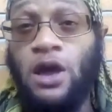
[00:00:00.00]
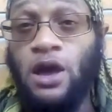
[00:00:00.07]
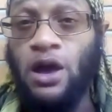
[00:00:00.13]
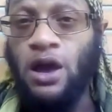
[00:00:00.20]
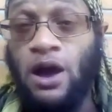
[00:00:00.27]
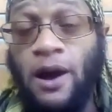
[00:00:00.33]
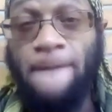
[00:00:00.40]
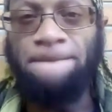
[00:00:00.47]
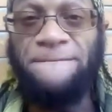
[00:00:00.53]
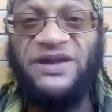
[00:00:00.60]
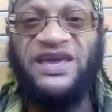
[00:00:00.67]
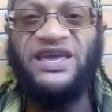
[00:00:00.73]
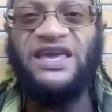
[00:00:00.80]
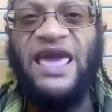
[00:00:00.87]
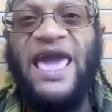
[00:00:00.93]
A
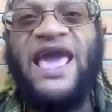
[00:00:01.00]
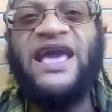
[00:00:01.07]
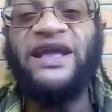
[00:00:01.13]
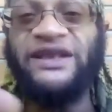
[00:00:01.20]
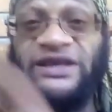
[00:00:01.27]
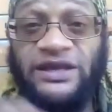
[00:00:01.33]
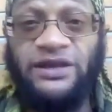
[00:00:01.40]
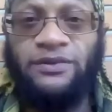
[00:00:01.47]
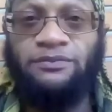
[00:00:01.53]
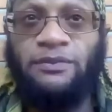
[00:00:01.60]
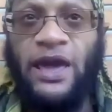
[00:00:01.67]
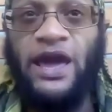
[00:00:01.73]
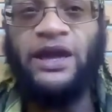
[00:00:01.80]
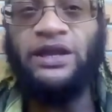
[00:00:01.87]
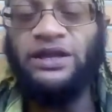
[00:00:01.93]
big
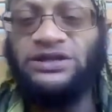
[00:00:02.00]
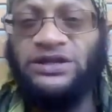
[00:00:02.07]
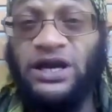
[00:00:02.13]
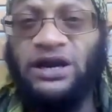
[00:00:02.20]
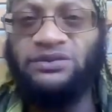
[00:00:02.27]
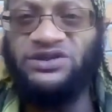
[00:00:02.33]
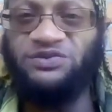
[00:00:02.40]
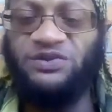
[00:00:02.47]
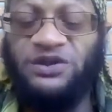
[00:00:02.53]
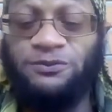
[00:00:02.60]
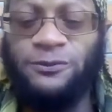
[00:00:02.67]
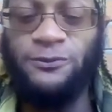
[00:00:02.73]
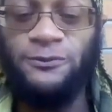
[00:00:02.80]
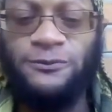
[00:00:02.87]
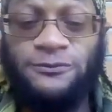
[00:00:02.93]
80 times,
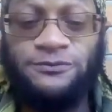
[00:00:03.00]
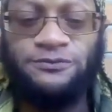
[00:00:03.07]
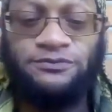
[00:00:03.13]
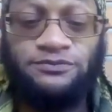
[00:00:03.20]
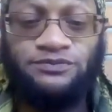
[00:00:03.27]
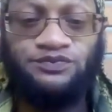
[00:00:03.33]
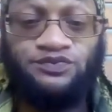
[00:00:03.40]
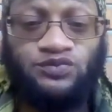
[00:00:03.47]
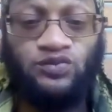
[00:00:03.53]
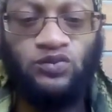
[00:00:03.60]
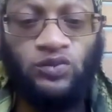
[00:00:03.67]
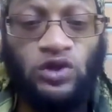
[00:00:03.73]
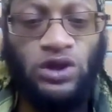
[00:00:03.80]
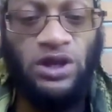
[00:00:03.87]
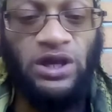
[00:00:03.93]
people.
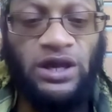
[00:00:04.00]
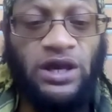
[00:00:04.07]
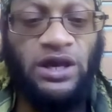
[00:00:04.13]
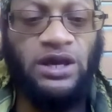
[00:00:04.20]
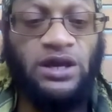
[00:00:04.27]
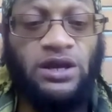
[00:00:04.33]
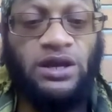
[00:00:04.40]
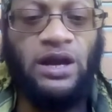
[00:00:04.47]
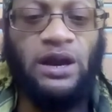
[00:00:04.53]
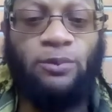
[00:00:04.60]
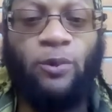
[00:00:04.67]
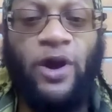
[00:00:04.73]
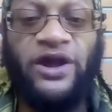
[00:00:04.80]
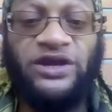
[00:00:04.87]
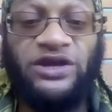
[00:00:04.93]
And
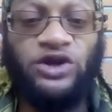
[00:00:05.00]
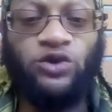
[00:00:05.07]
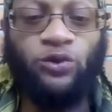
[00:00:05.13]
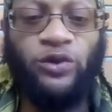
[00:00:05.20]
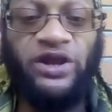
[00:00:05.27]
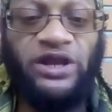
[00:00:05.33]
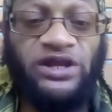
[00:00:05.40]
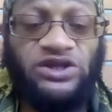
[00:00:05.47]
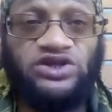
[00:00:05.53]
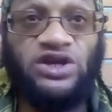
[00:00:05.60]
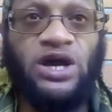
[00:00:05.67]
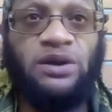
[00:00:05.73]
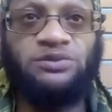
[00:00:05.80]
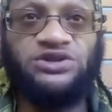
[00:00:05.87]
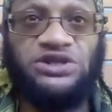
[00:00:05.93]
I'm right here reading
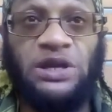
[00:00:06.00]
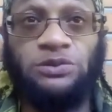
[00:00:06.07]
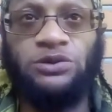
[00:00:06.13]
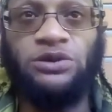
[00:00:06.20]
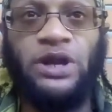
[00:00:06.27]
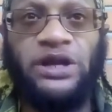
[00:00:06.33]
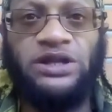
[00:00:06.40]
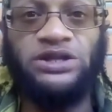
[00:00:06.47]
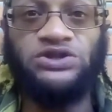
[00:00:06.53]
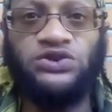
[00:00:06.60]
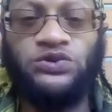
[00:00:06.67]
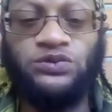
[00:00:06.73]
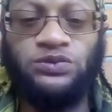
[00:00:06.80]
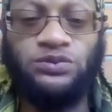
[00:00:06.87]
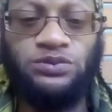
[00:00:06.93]
Psalms chapter
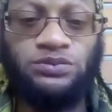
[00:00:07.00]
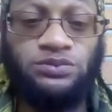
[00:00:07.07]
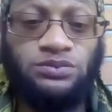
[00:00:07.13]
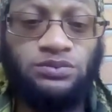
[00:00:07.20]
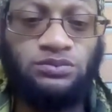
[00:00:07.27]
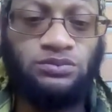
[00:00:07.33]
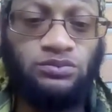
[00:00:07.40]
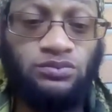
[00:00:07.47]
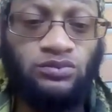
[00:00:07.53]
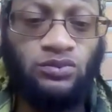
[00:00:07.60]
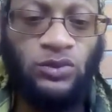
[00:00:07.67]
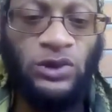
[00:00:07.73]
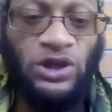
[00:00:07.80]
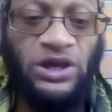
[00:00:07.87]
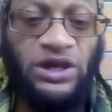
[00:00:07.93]
92.
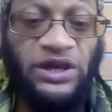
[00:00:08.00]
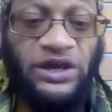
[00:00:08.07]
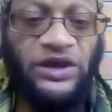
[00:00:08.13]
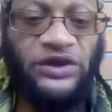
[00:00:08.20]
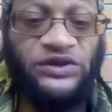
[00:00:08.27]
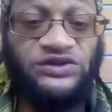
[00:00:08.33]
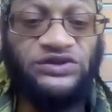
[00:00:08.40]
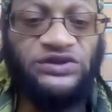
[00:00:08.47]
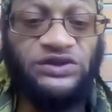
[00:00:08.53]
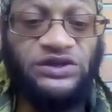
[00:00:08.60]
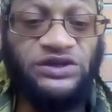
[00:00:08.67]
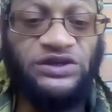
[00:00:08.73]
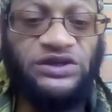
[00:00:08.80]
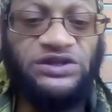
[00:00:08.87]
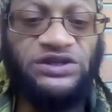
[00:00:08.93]
It is
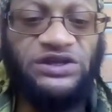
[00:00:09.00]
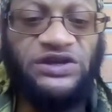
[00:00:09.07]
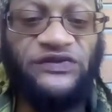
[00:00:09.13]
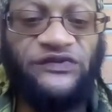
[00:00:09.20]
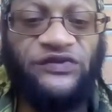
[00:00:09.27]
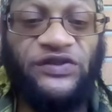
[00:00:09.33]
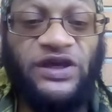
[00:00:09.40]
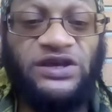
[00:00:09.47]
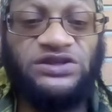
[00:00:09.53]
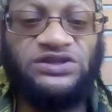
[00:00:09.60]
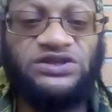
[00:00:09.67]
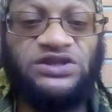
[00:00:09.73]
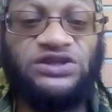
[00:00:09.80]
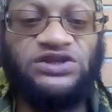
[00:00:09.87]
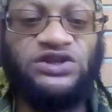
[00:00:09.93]
good to give thanks
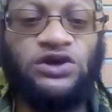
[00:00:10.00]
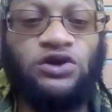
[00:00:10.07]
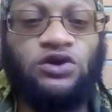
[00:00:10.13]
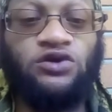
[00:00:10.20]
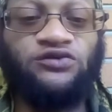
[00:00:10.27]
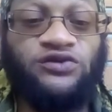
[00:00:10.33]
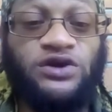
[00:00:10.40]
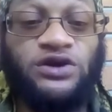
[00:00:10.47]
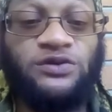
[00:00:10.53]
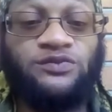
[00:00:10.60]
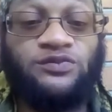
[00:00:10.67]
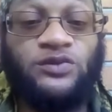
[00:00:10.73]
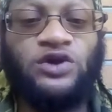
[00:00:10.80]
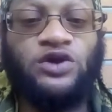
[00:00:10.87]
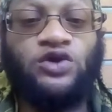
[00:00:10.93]
to Jehovah,
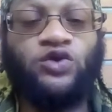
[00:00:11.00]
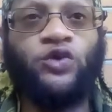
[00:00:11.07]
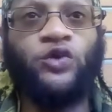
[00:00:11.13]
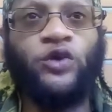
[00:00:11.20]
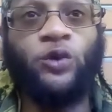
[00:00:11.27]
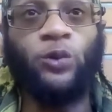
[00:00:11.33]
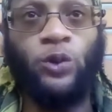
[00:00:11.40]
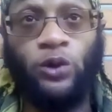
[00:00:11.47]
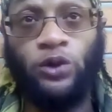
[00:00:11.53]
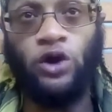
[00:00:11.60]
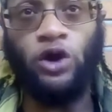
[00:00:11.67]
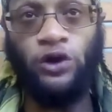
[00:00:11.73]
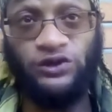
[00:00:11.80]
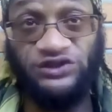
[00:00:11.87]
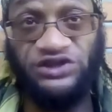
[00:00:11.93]
who the world
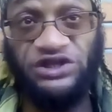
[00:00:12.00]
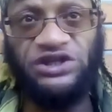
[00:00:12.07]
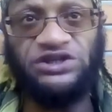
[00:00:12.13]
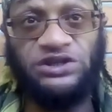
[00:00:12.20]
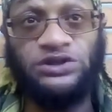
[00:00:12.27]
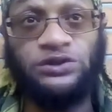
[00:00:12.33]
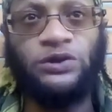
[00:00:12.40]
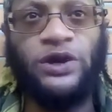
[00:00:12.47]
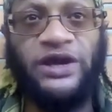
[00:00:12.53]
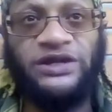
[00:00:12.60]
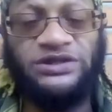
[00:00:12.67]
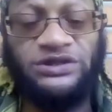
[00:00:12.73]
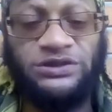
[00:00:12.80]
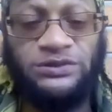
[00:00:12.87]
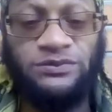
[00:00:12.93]
calls Jesus Christ,